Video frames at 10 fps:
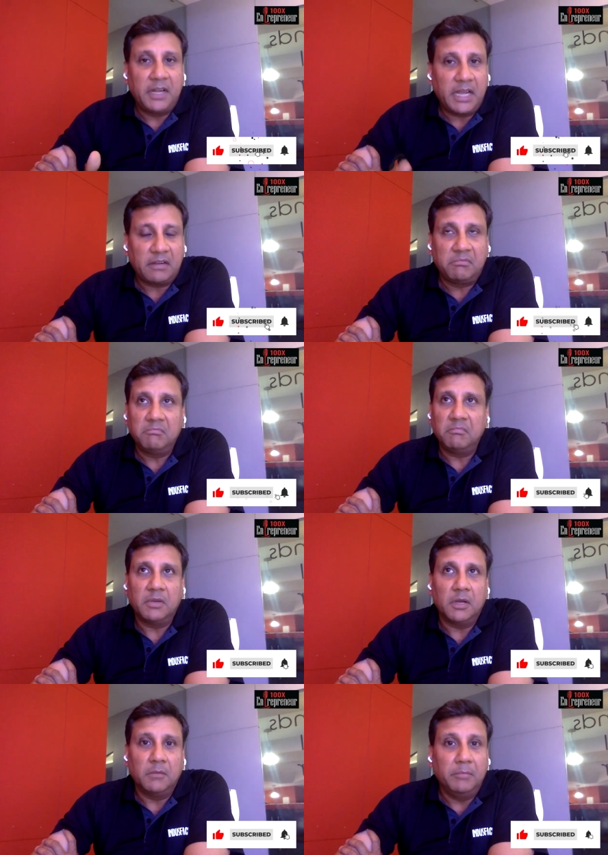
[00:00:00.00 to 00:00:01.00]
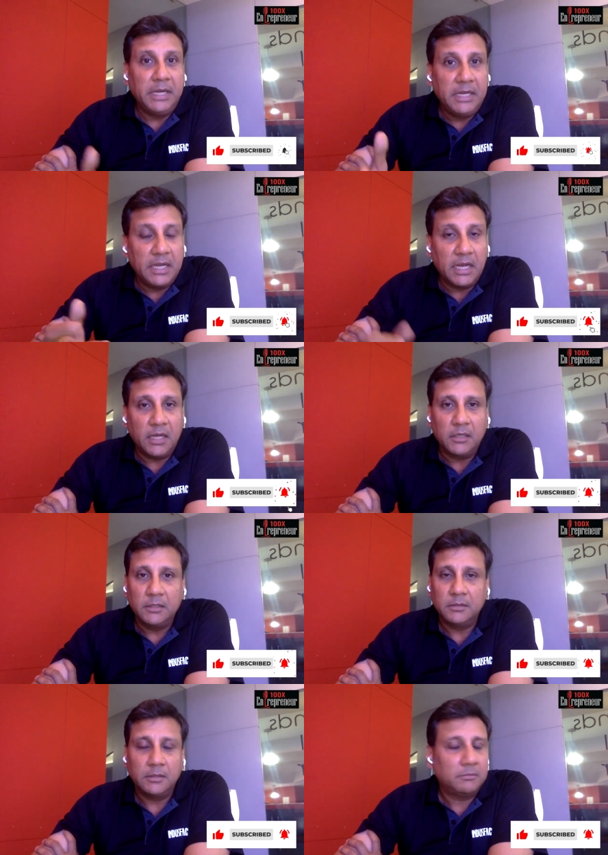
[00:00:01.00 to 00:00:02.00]
fintech, media,
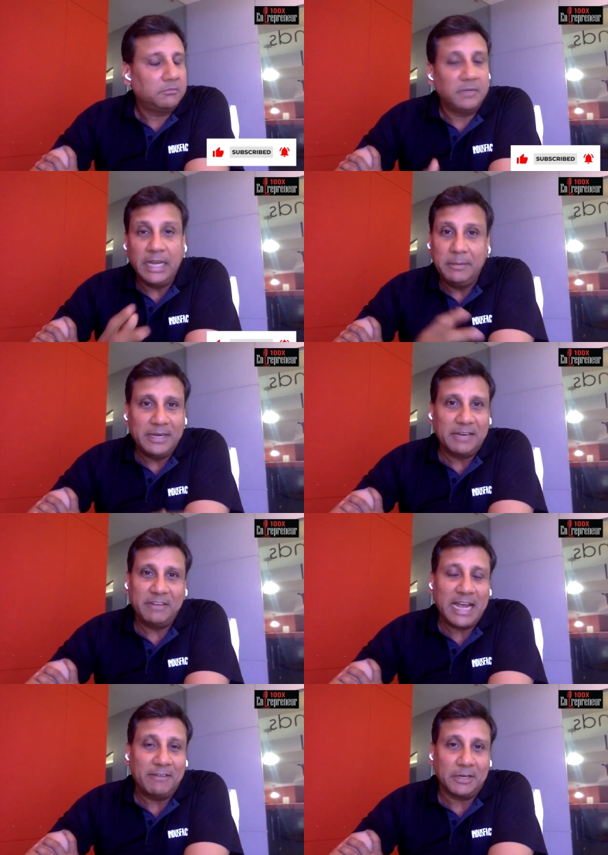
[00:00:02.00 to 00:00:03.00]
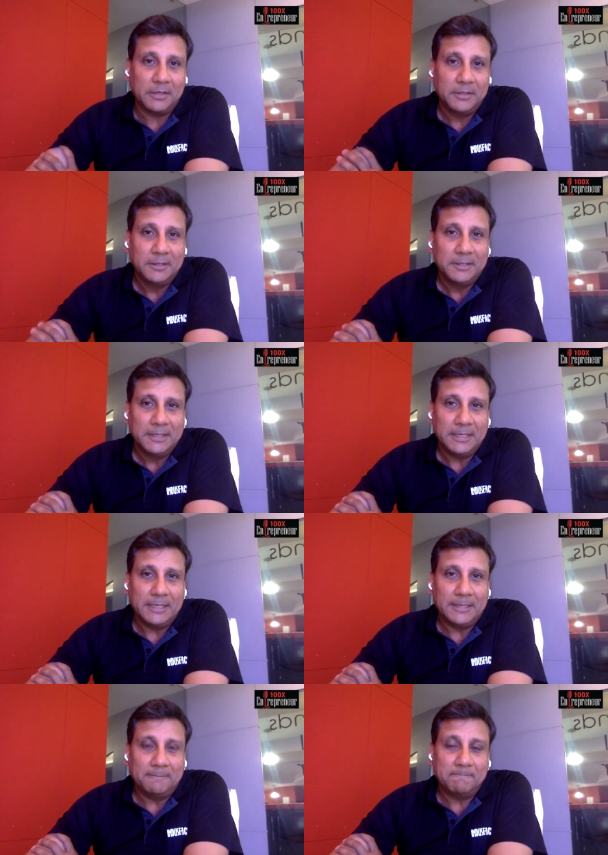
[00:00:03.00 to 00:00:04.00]
name it and we have
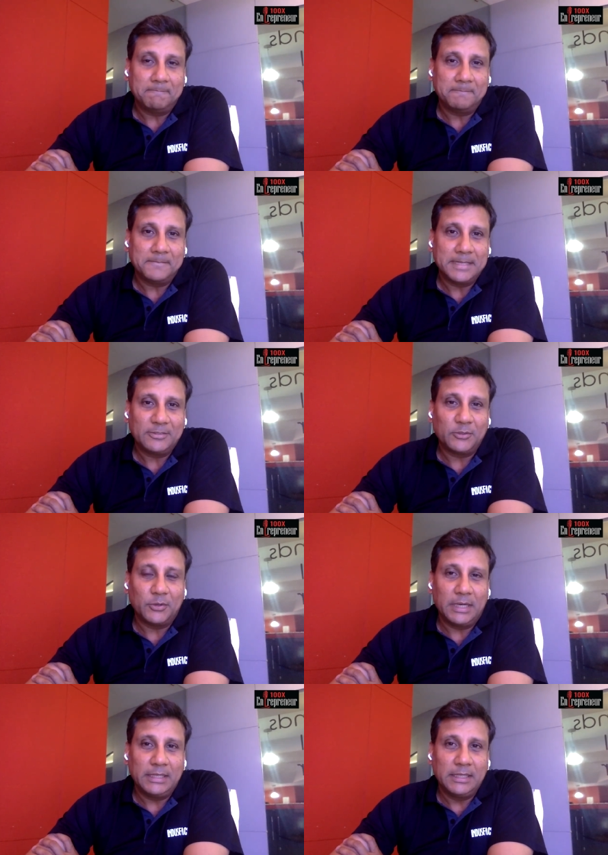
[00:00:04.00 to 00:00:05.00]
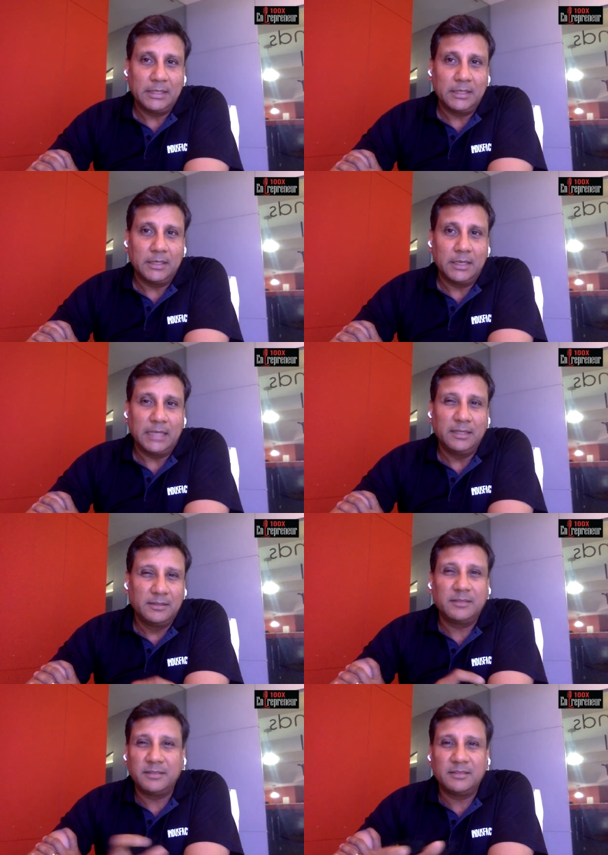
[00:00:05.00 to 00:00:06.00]
it. So I think
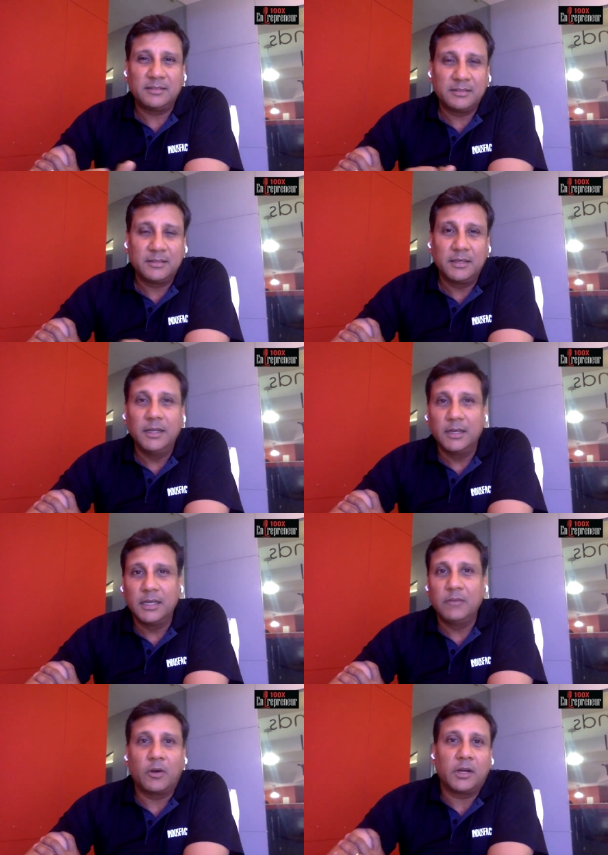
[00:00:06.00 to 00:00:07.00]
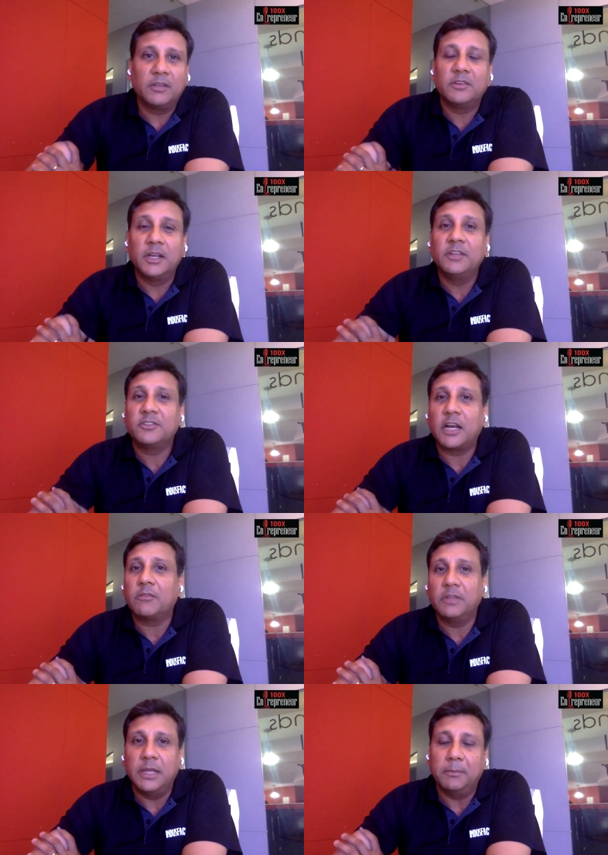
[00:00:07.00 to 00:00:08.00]
this is clearly what is really
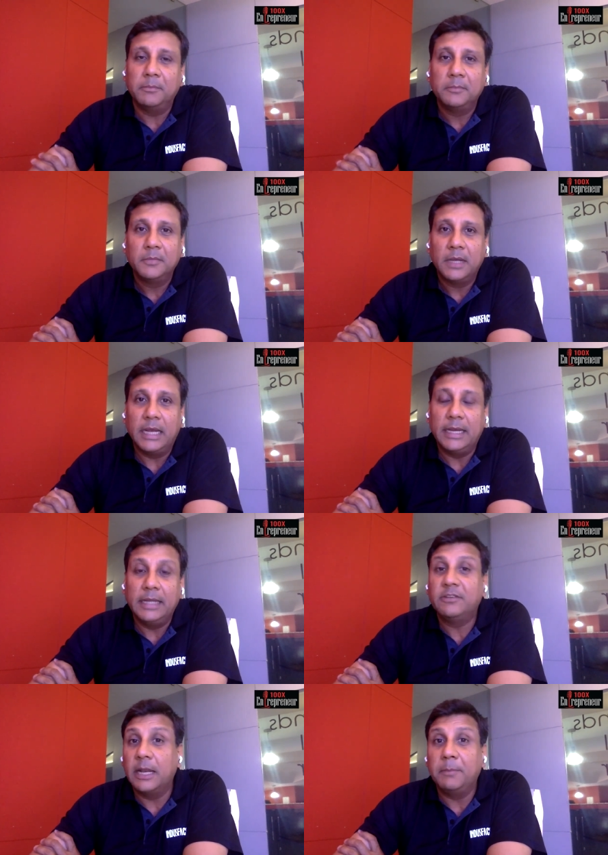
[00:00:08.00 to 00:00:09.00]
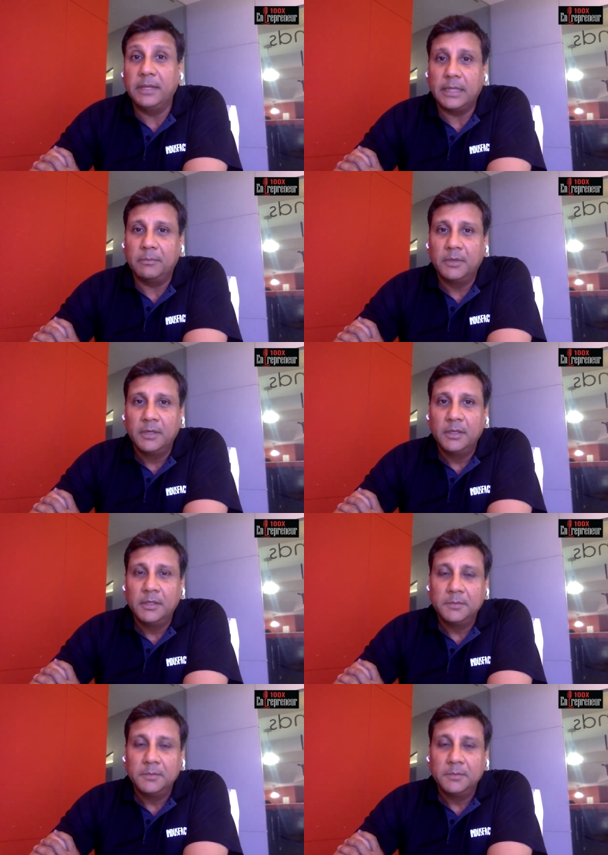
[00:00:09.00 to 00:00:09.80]
stuck with them and is helping them.